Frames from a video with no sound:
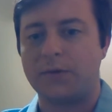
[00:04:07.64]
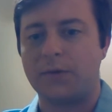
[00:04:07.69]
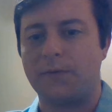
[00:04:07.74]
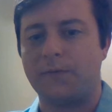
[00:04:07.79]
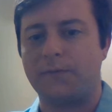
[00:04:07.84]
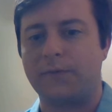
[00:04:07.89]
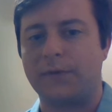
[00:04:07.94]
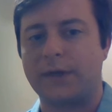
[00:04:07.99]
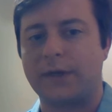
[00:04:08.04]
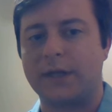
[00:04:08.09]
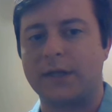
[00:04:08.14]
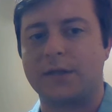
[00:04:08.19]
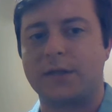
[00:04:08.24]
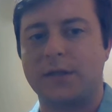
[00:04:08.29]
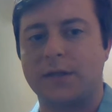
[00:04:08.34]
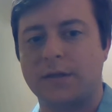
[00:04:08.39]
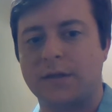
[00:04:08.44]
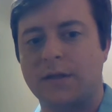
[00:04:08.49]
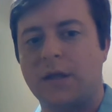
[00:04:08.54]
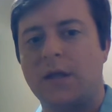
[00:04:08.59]
Don't forget
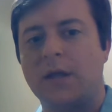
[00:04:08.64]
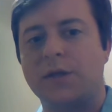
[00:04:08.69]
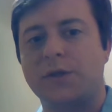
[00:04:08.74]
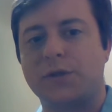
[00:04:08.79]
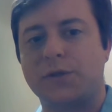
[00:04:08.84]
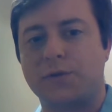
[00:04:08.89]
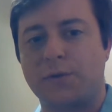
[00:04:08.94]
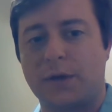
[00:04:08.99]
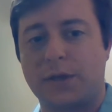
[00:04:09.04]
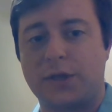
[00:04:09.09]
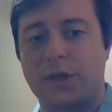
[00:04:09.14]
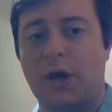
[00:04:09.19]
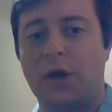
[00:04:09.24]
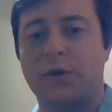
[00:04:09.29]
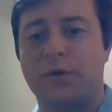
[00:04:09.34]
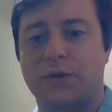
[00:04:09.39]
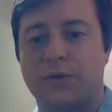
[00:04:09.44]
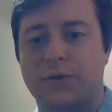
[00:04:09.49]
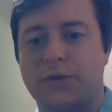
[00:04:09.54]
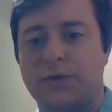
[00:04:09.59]
to stretch
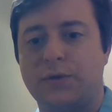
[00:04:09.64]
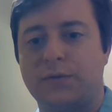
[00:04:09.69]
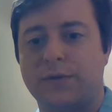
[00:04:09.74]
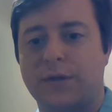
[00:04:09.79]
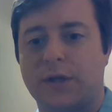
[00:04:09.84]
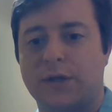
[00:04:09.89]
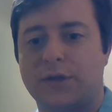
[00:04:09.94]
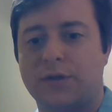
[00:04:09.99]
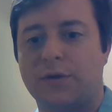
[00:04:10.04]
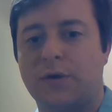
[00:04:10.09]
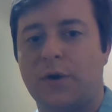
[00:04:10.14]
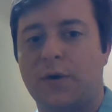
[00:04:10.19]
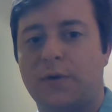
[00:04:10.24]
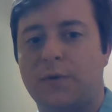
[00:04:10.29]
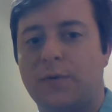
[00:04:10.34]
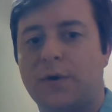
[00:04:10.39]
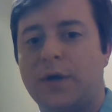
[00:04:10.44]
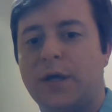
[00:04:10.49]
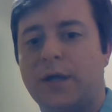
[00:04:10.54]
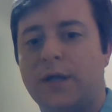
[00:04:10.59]
out your 2s as you
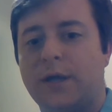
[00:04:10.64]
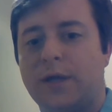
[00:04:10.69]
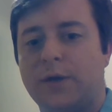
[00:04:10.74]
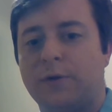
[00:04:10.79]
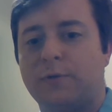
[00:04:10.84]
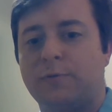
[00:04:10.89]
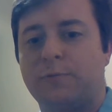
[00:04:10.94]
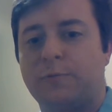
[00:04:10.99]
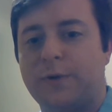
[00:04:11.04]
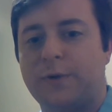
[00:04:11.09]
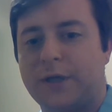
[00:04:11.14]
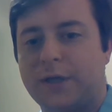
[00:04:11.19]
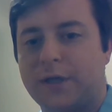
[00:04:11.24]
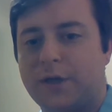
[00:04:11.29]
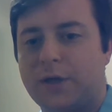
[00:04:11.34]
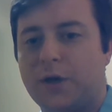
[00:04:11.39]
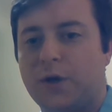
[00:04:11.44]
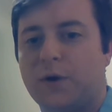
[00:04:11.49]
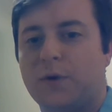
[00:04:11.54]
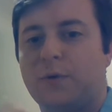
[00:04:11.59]
go. Here we
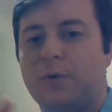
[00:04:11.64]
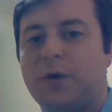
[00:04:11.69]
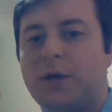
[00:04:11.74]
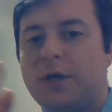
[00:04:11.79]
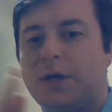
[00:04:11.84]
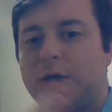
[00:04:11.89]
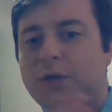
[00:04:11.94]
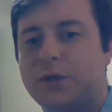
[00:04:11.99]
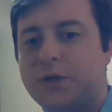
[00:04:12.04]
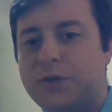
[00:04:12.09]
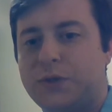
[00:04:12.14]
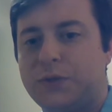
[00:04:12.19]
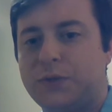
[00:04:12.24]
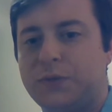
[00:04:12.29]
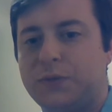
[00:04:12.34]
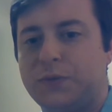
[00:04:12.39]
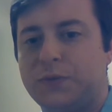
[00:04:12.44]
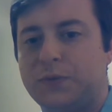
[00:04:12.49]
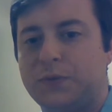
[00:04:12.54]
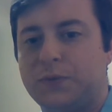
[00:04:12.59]
go.
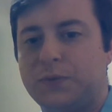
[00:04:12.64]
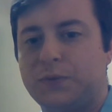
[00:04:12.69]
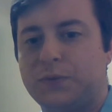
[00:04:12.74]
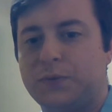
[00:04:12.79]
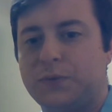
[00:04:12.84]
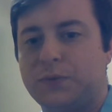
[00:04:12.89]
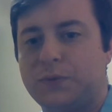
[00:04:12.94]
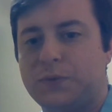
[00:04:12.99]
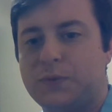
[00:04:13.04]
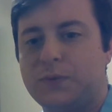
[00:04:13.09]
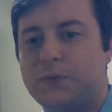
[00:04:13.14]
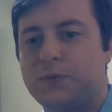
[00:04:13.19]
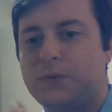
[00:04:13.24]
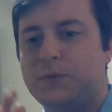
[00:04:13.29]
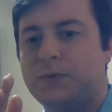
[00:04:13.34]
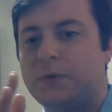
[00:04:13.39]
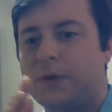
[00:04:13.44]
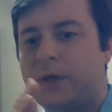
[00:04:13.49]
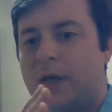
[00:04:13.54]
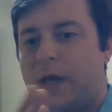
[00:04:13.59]

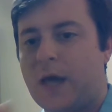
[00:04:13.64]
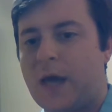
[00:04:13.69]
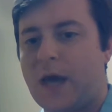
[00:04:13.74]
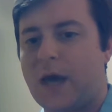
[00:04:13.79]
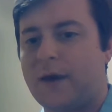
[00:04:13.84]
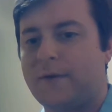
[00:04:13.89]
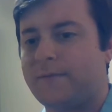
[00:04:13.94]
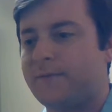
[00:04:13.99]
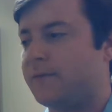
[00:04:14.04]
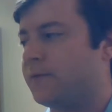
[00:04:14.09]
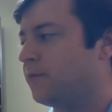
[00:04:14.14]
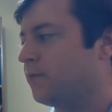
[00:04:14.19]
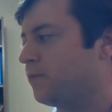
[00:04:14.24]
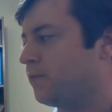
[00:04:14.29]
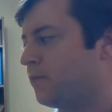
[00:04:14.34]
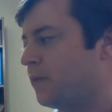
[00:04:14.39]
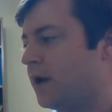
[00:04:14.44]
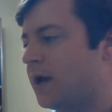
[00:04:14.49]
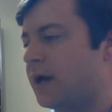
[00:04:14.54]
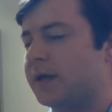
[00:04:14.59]
2, half,
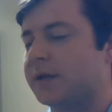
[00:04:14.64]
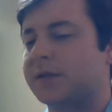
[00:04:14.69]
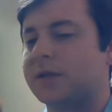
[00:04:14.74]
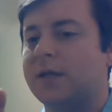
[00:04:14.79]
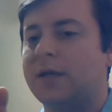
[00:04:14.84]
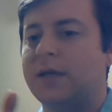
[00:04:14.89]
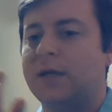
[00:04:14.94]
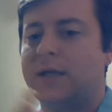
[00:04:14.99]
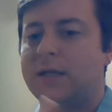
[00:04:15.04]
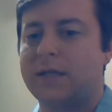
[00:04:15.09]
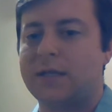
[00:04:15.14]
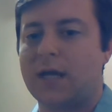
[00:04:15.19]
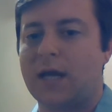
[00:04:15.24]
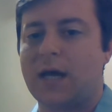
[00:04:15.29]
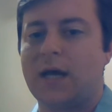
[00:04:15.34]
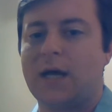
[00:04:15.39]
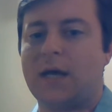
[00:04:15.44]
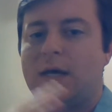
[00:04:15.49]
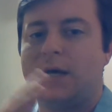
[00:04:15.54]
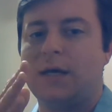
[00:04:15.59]
rest,
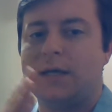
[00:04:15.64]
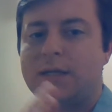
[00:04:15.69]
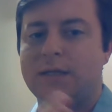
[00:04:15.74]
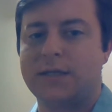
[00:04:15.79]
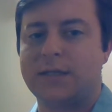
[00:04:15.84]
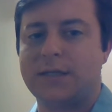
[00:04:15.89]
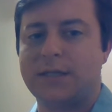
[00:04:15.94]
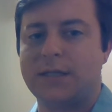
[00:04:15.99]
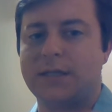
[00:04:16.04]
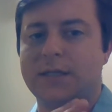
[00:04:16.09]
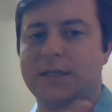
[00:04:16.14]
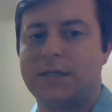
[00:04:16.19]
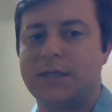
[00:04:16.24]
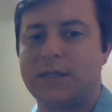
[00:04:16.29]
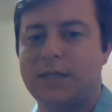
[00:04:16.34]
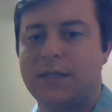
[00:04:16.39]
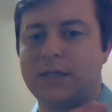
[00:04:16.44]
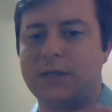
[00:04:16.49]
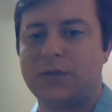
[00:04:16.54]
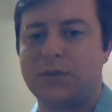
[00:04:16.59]
ta, ti,
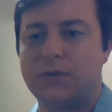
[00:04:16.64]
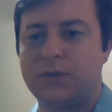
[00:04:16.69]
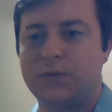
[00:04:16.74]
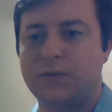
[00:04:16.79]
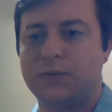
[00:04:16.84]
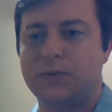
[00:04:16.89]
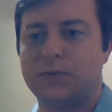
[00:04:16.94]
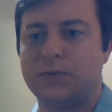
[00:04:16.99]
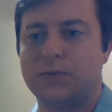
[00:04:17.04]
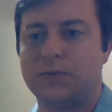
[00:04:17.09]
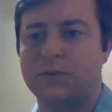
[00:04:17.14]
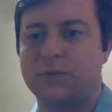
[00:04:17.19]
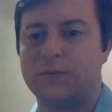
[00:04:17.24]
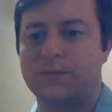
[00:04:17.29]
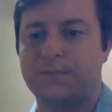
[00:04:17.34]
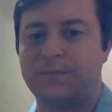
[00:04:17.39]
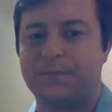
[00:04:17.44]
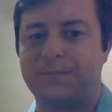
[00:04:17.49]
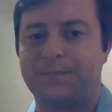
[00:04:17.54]
ti, 2.